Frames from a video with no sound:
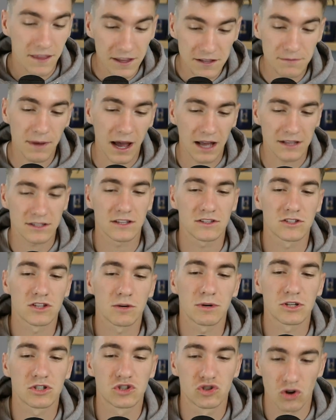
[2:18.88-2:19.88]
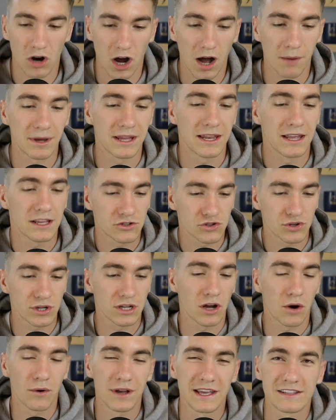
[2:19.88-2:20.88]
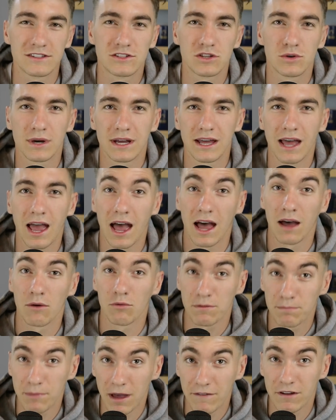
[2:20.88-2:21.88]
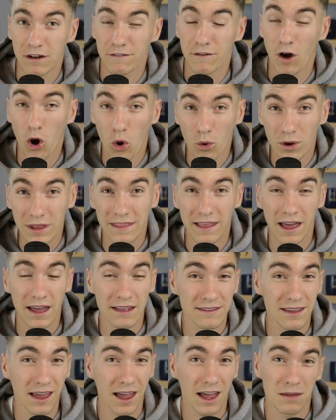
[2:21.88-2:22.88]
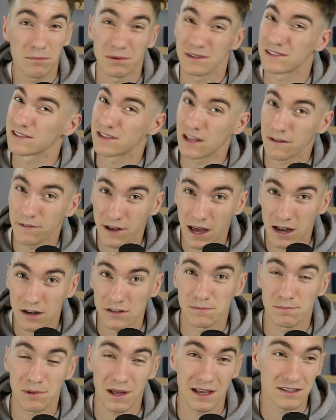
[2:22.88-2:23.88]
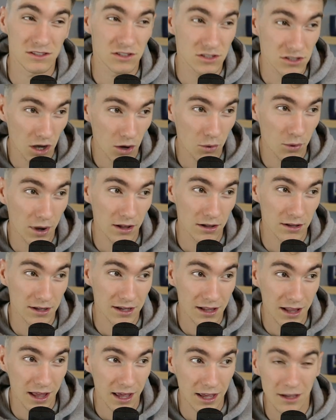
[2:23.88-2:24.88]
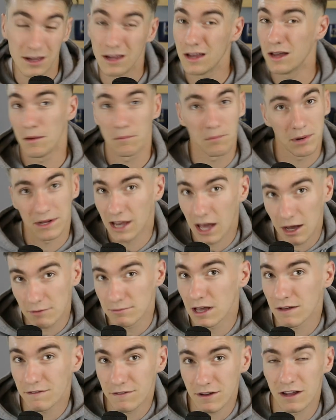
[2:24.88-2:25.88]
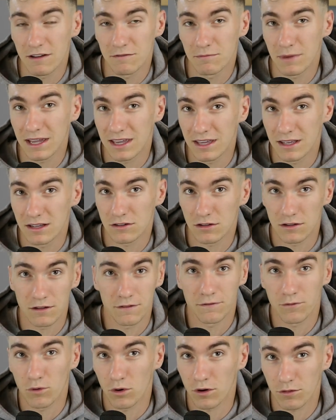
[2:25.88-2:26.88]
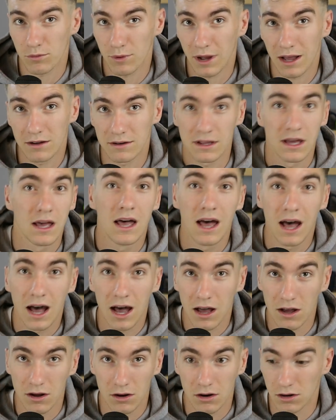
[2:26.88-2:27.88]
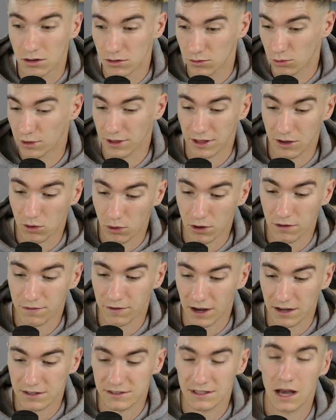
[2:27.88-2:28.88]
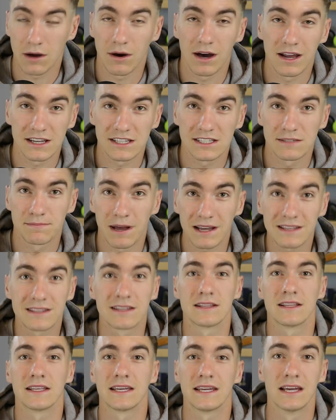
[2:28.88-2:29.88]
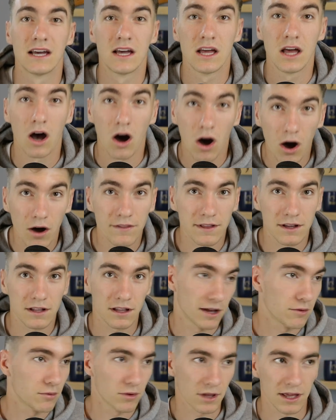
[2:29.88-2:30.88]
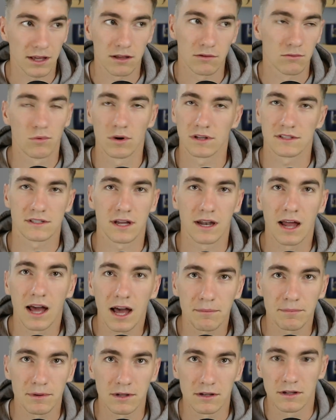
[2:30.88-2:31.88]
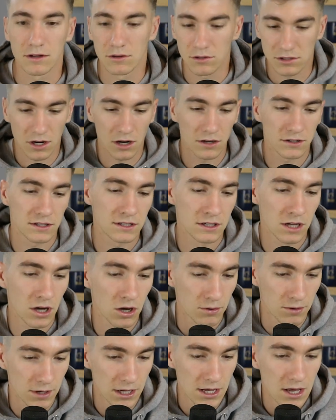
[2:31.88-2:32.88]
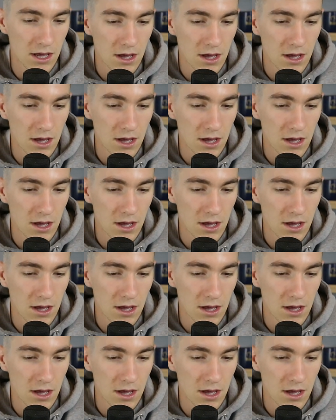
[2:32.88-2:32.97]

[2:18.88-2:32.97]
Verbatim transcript: this match had so much drama and history going into it, with Medvedev owning the head-to-head, but Stefanos playing so well on clay, but now Medvedev making it to the fourth round, or the quarterfinals now, unexpectedly, on the clay. We're like, what's going to happen? It was hard to know.